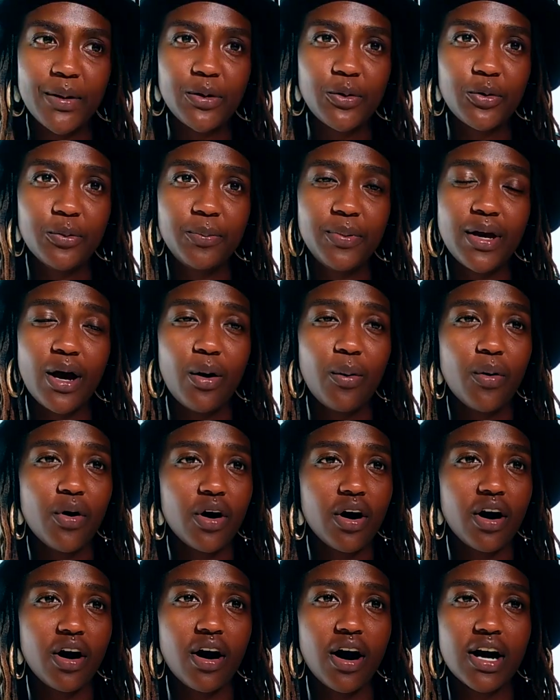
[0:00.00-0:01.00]
could be a
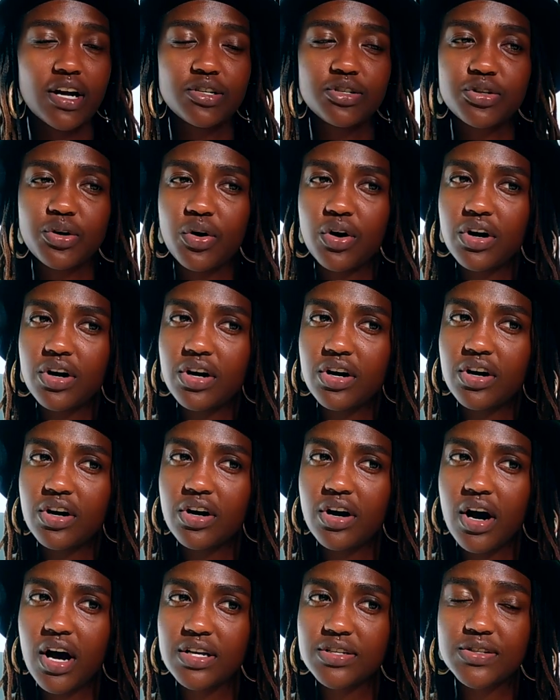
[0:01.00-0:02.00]
walk, a jog,
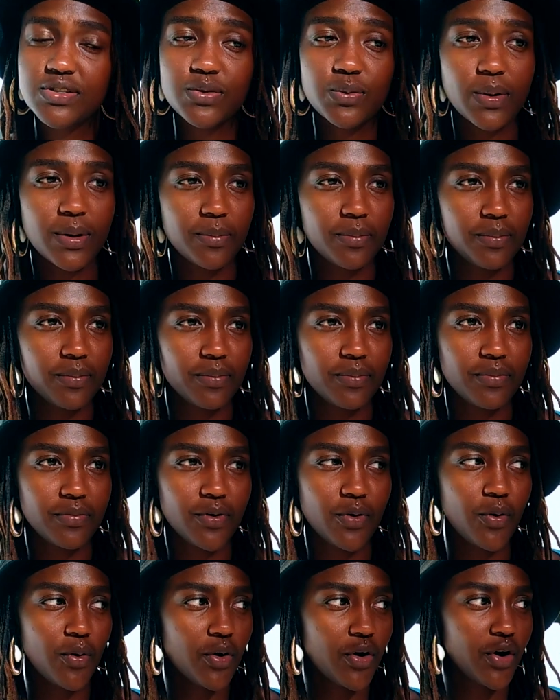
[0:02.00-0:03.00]
a swim,
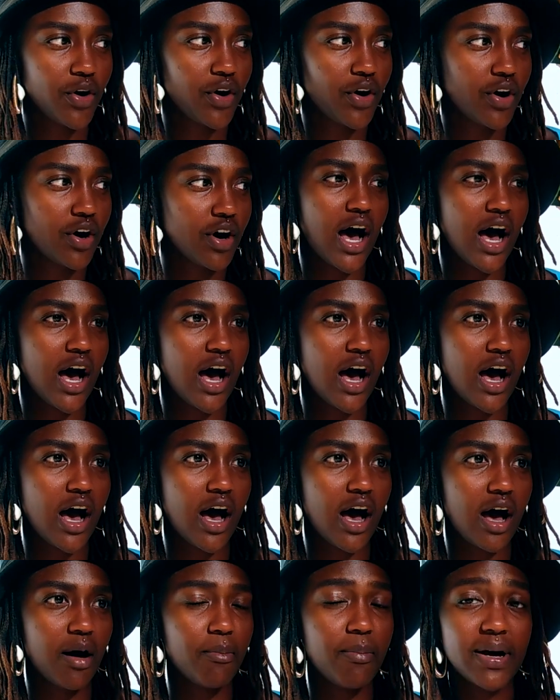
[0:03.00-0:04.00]
or
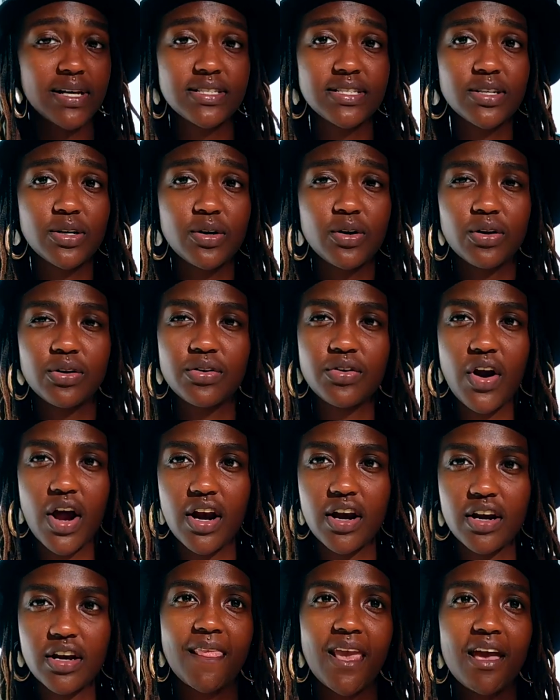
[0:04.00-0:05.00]
a bicycle
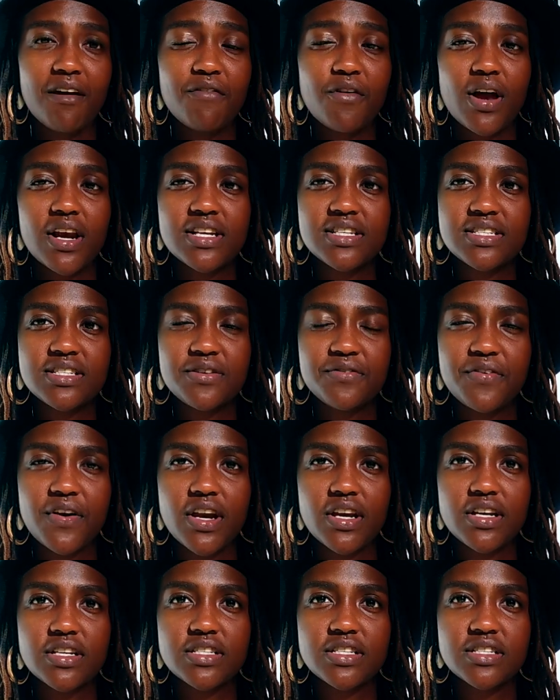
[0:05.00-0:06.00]
run. Everyone is
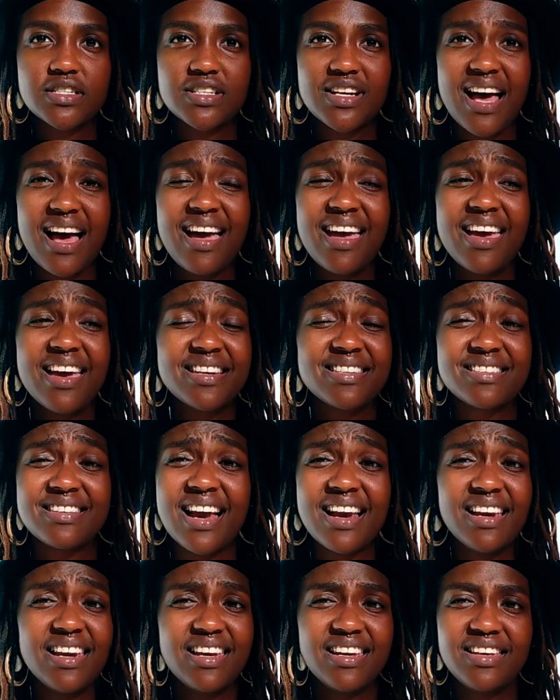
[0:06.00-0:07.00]
different. I hate
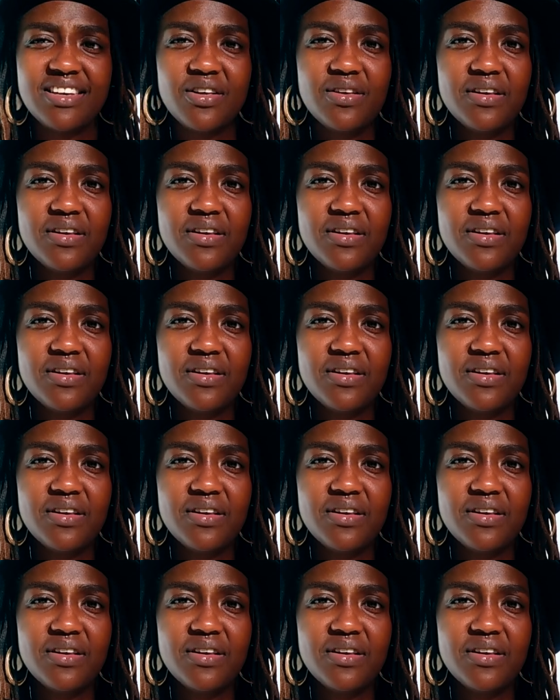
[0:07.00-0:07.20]
running. You'll